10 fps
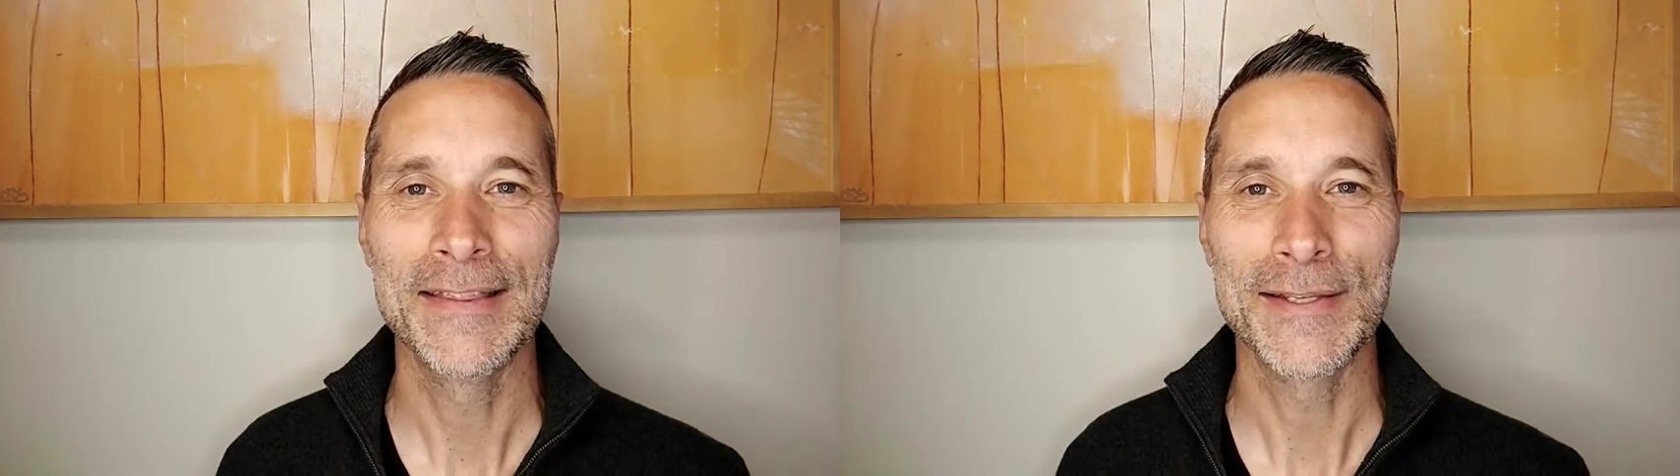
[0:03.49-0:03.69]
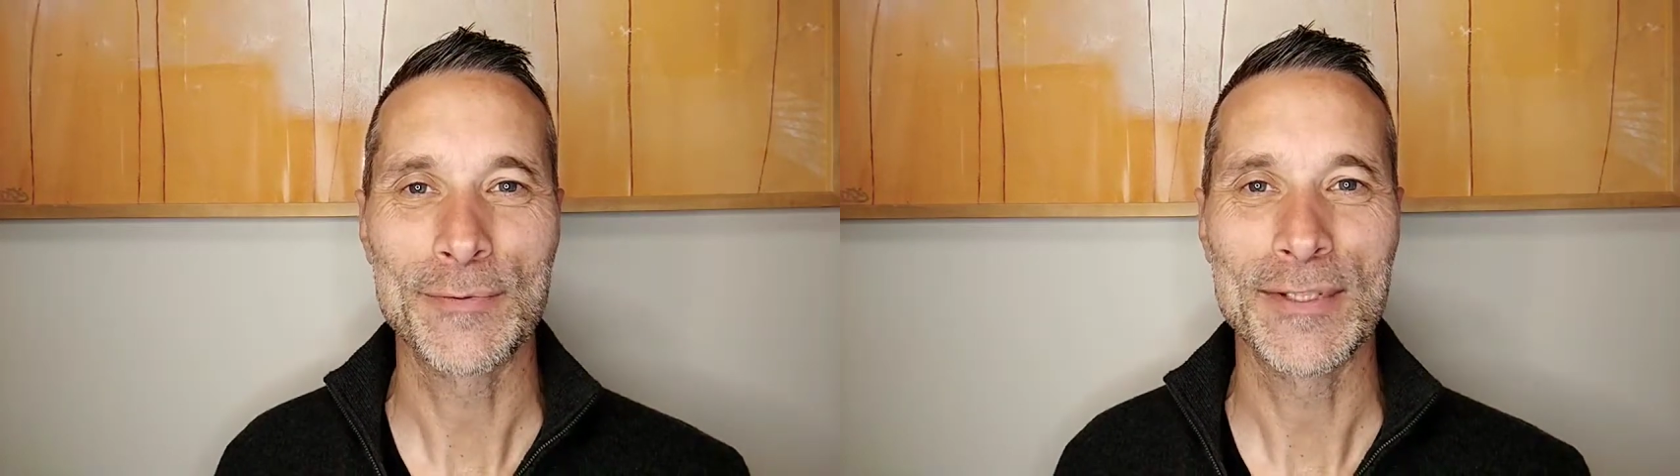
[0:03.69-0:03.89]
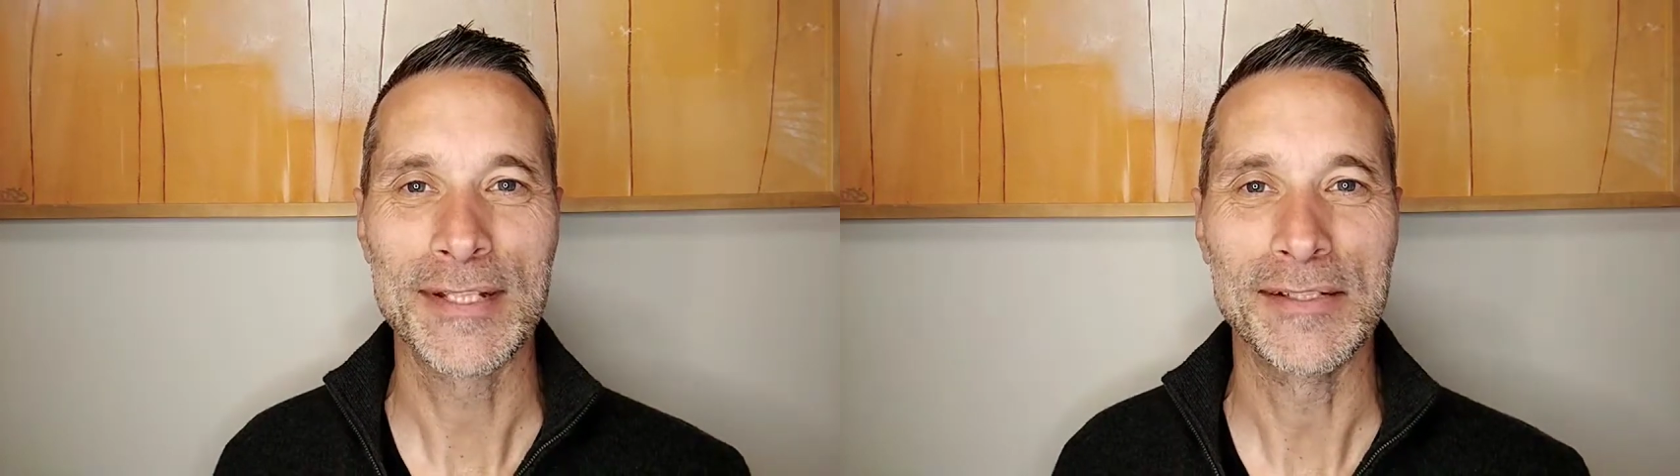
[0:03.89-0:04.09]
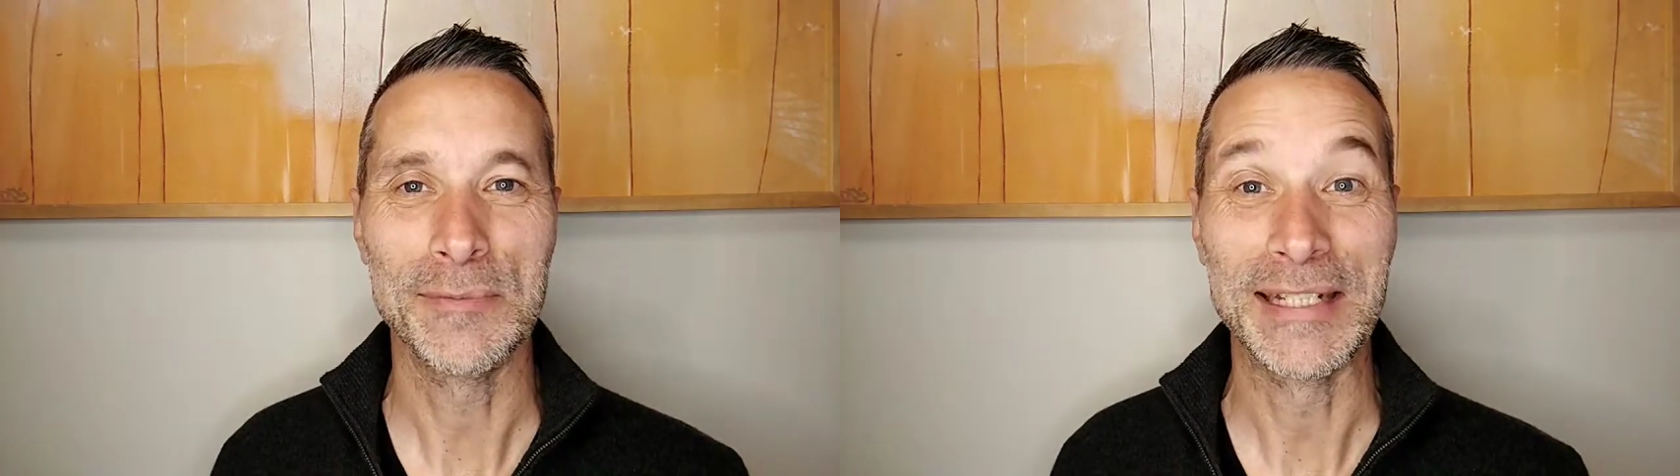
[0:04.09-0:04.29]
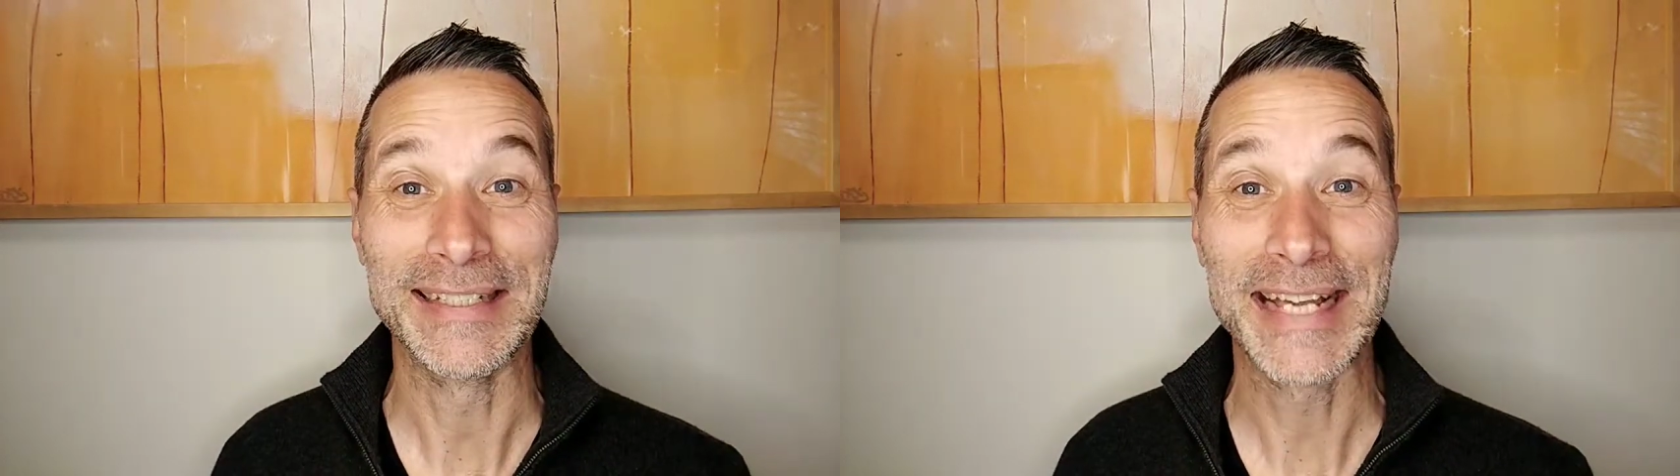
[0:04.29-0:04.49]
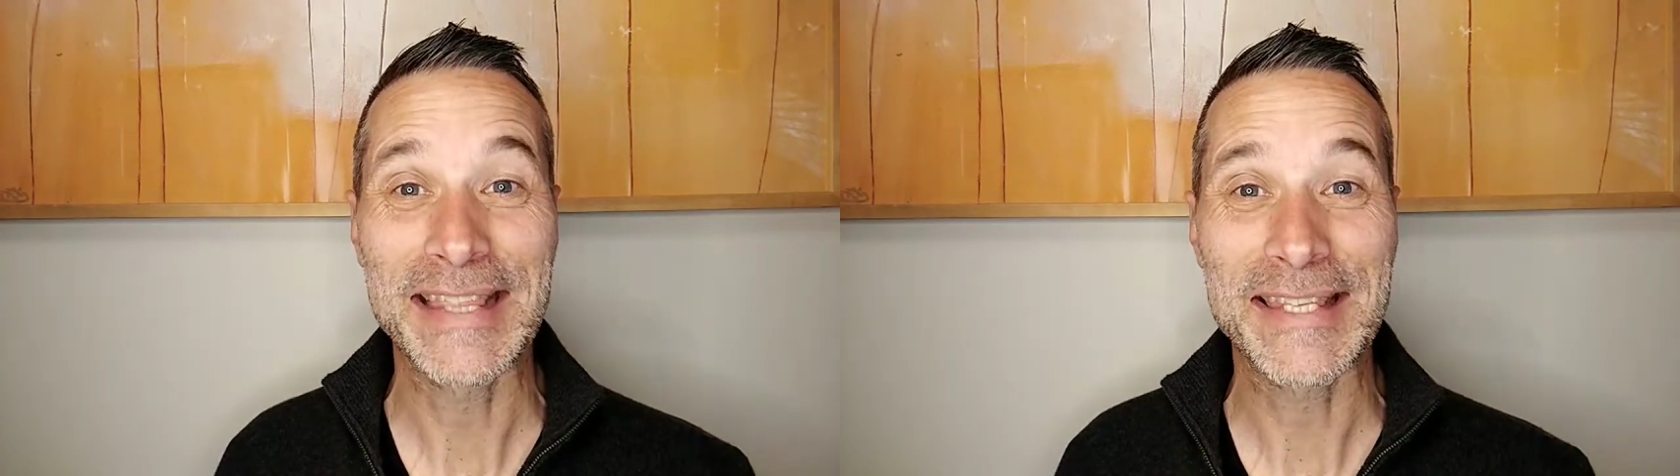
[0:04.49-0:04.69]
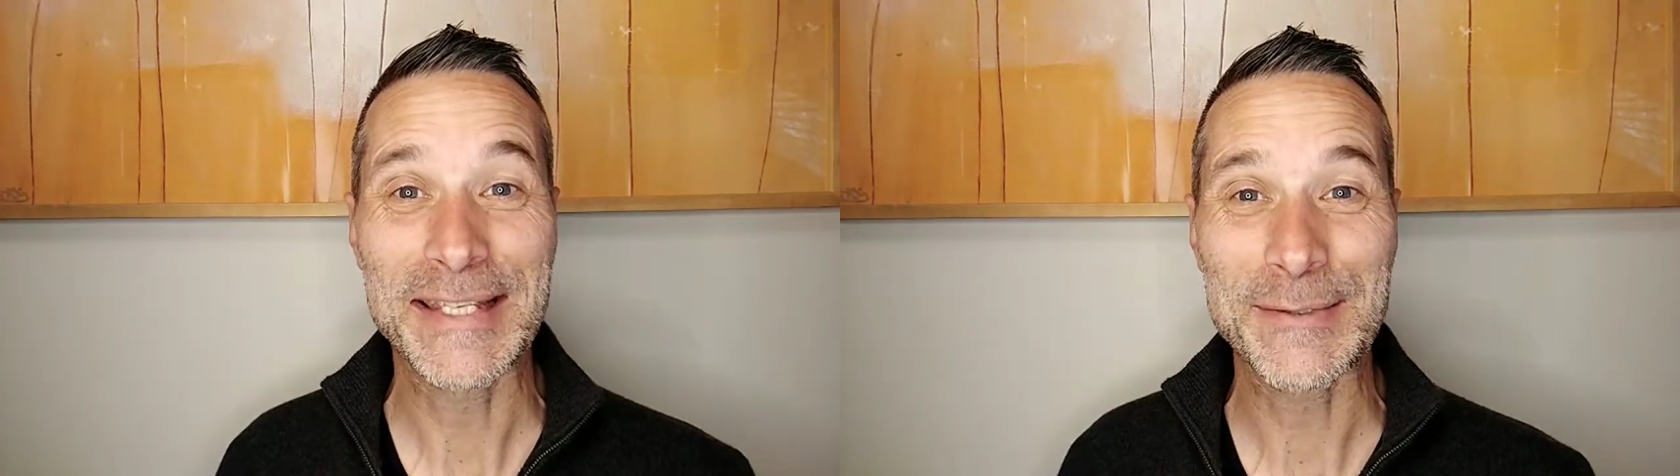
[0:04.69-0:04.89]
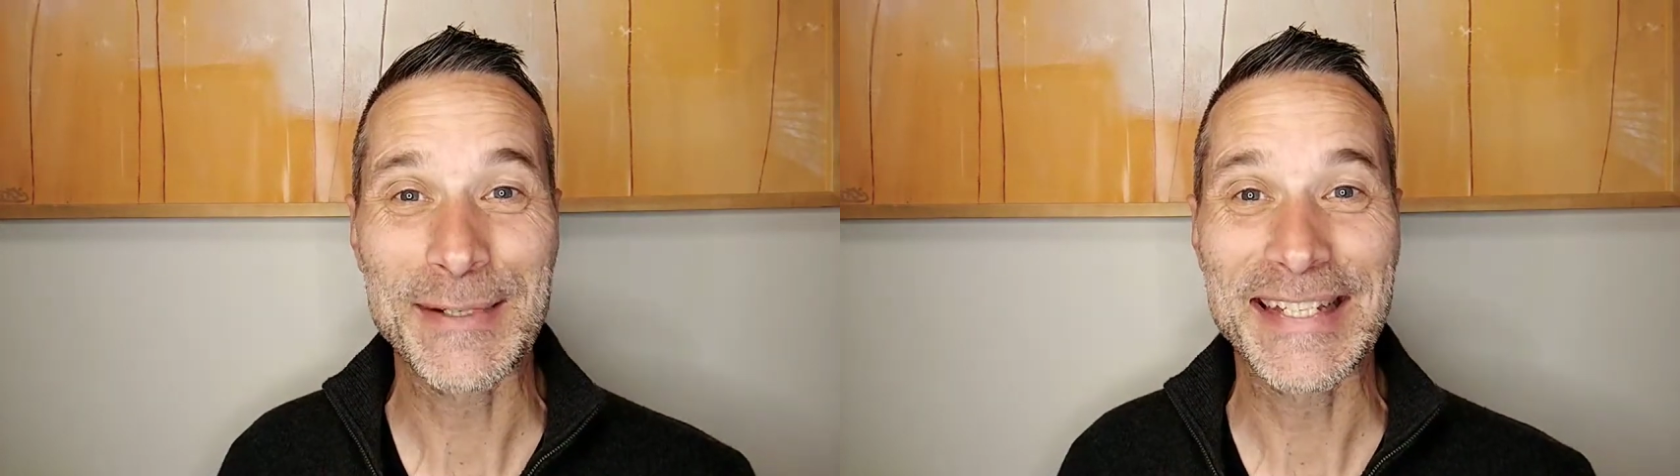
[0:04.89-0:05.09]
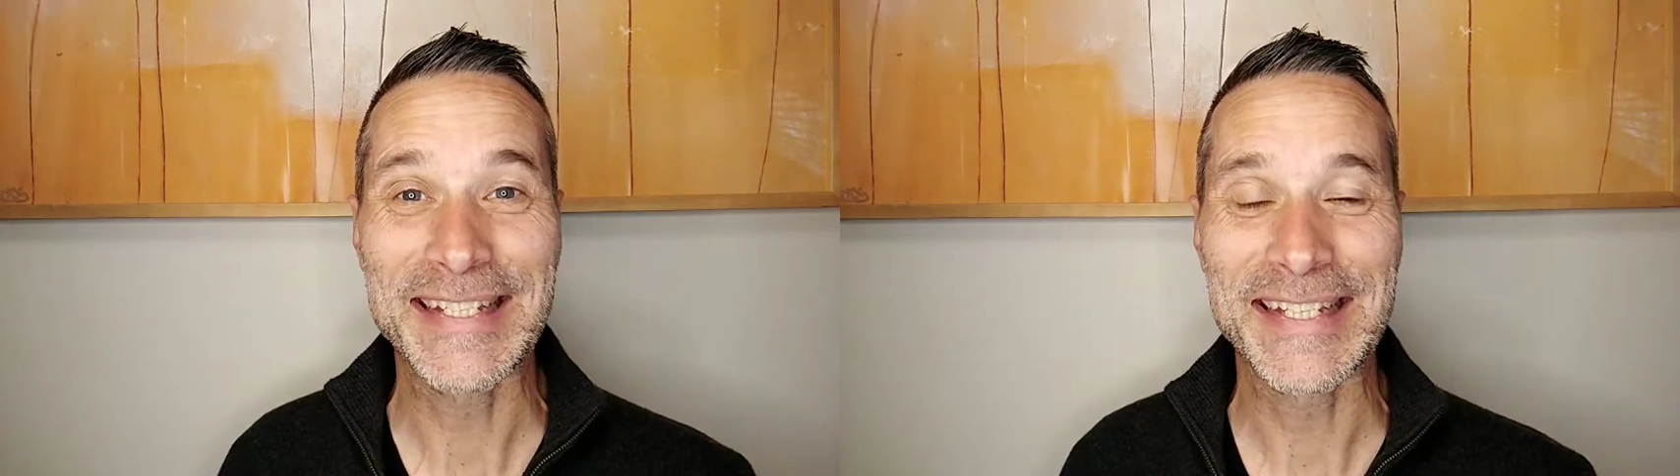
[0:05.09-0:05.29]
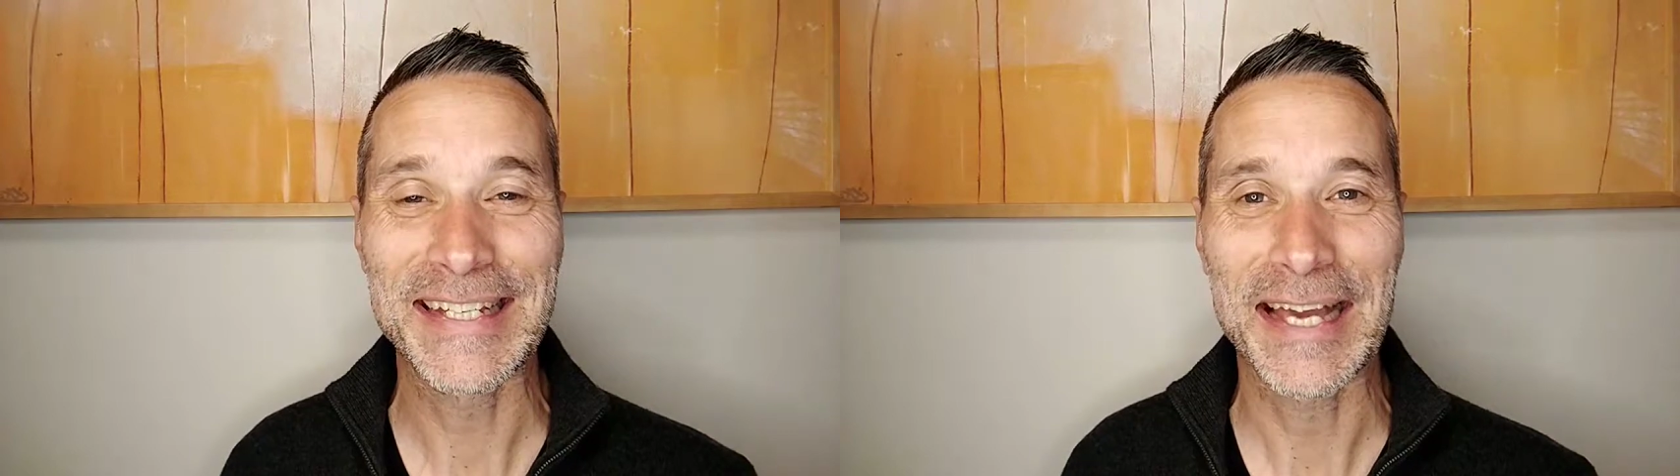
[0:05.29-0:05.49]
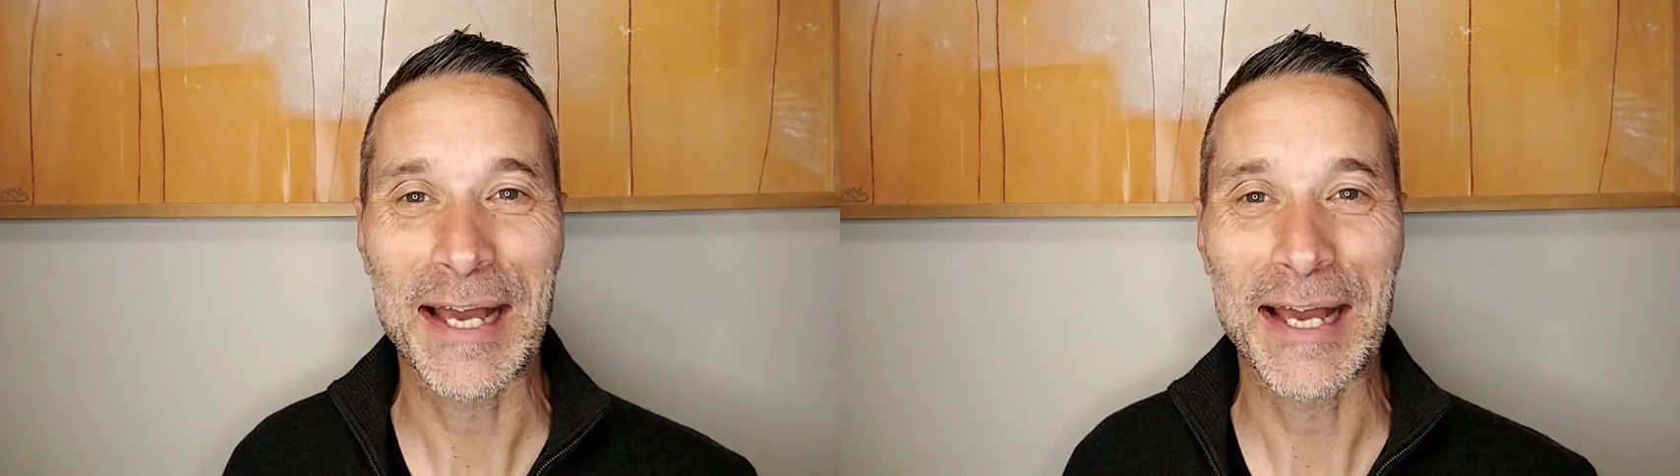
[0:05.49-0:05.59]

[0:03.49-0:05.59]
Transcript: This one's a little bit late this week.